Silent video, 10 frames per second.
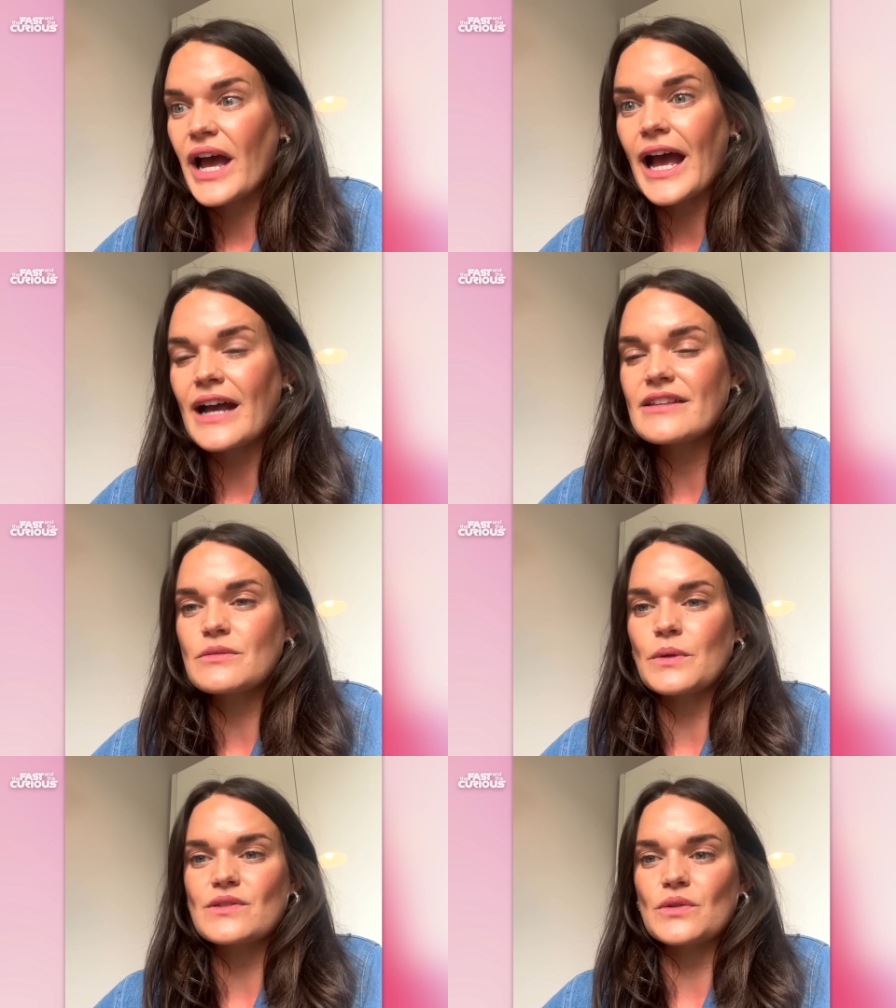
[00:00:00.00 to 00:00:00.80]
for
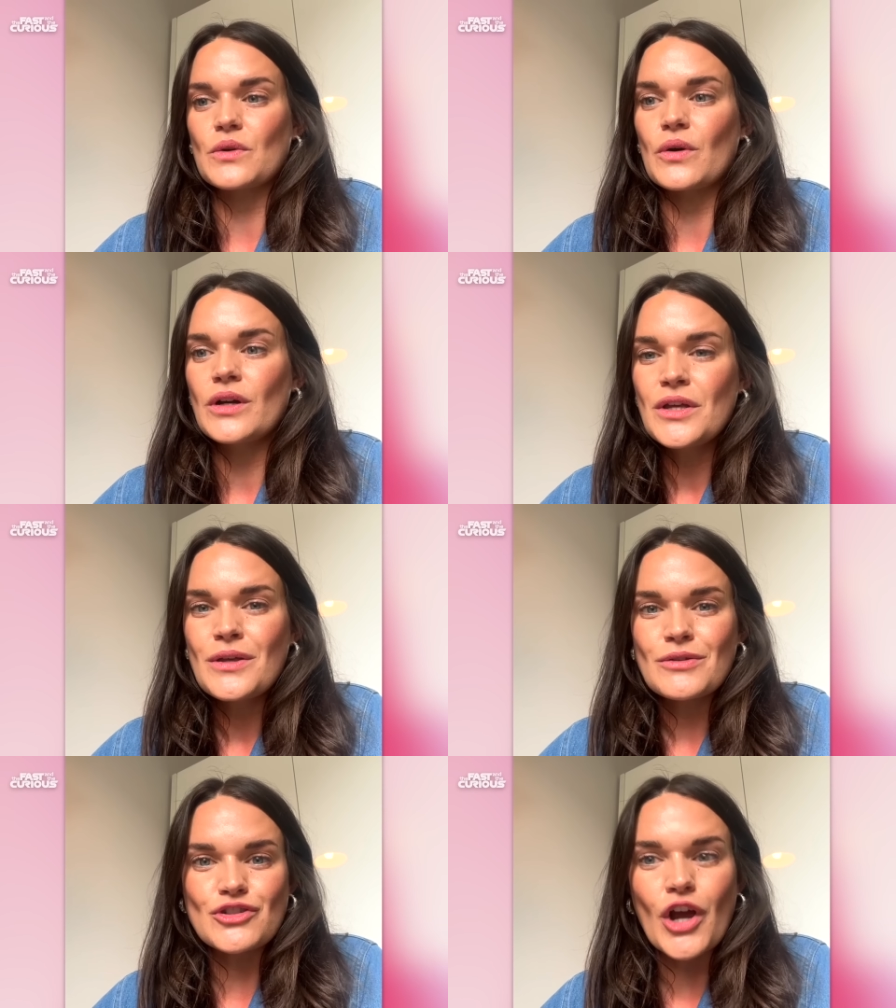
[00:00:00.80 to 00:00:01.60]
Haas. We saw
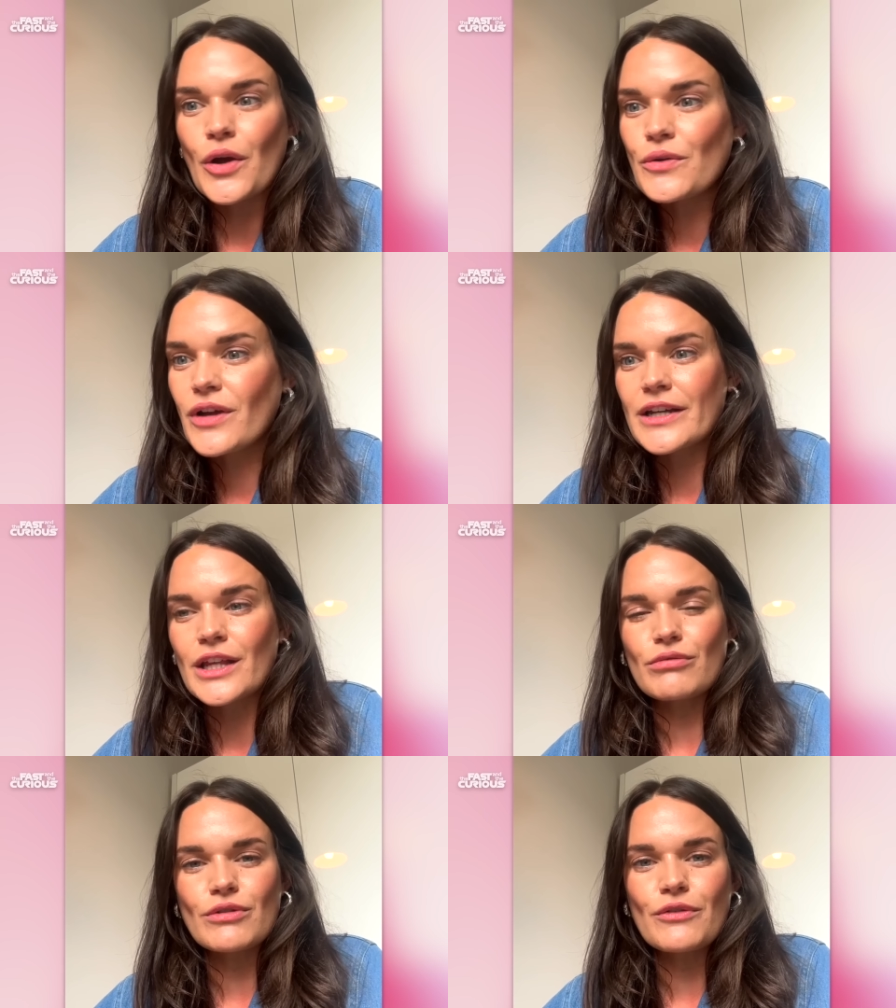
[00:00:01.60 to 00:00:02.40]
Zhou
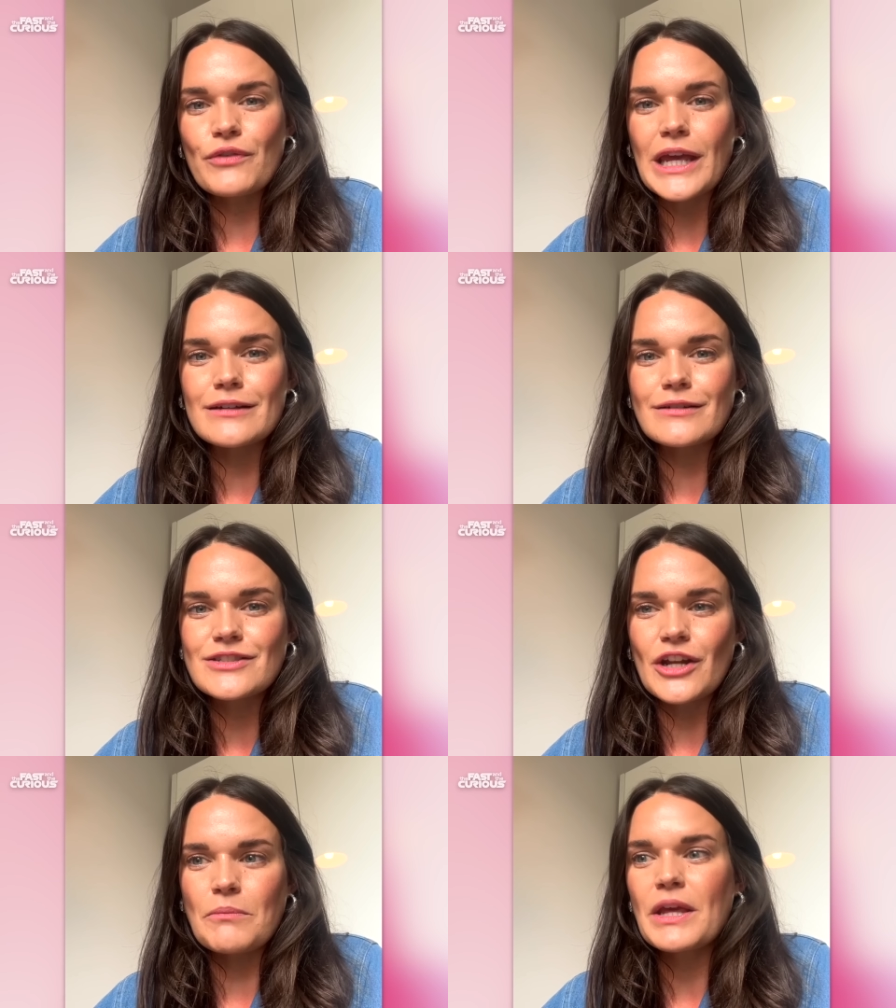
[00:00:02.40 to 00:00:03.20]
Guanyu through the
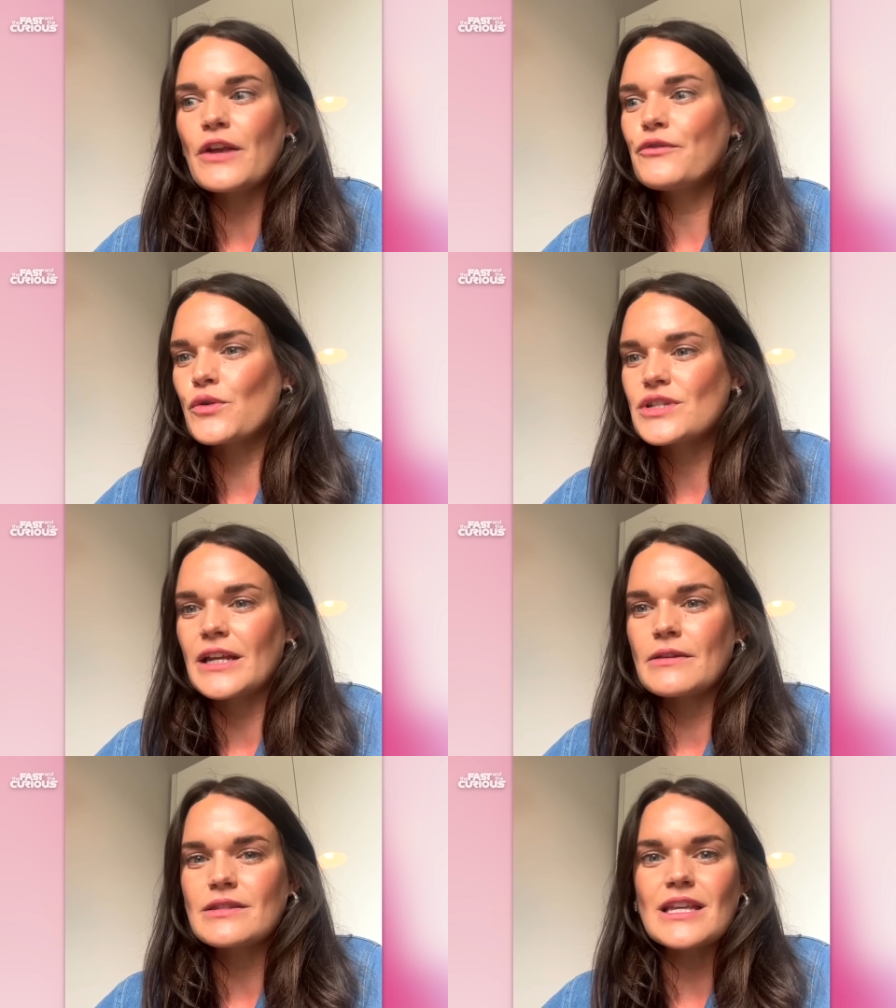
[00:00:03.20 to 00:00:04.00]
field. You know,
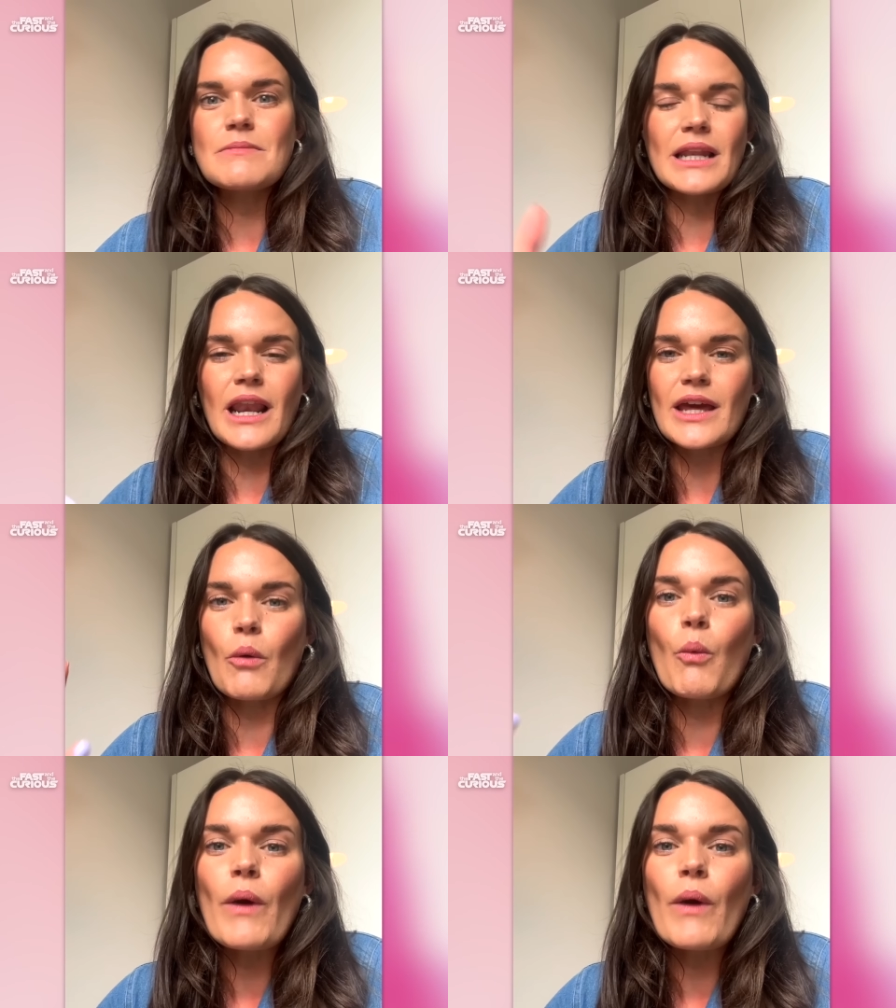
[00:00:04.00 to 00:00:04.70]
P14 seemingly like a